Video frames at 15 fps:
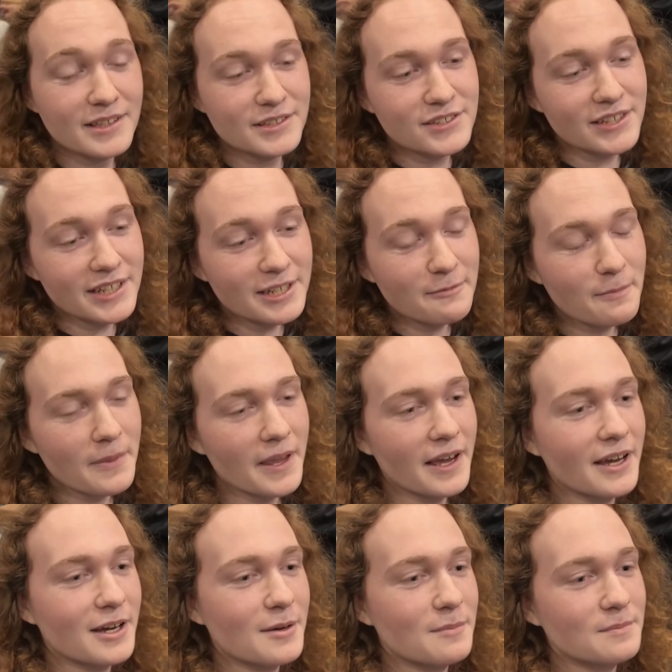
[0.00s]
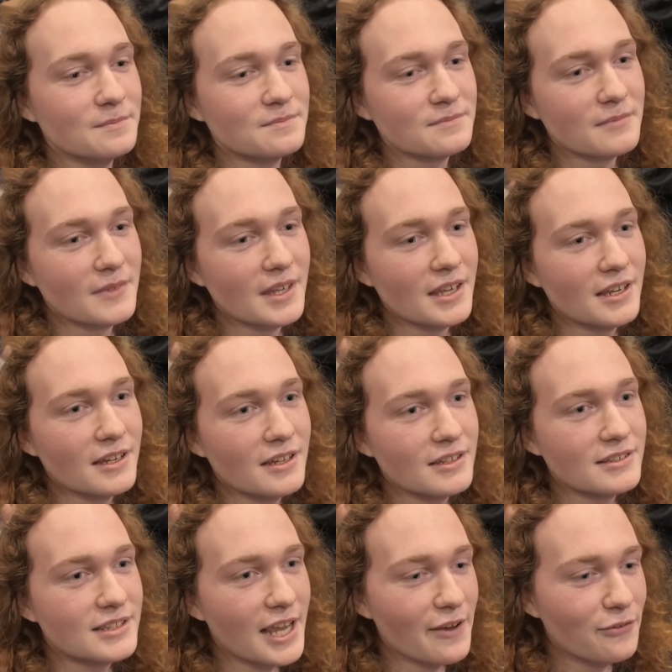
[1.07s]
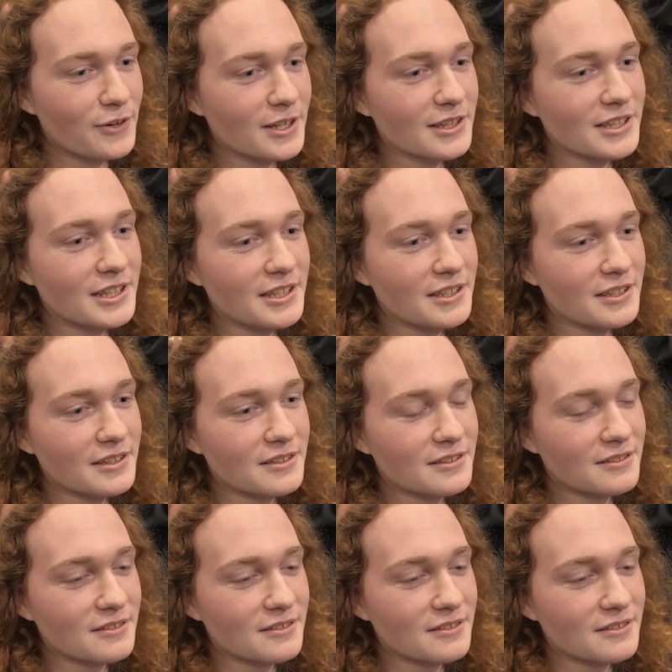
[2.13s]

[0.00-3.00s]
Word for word: See, um, definitely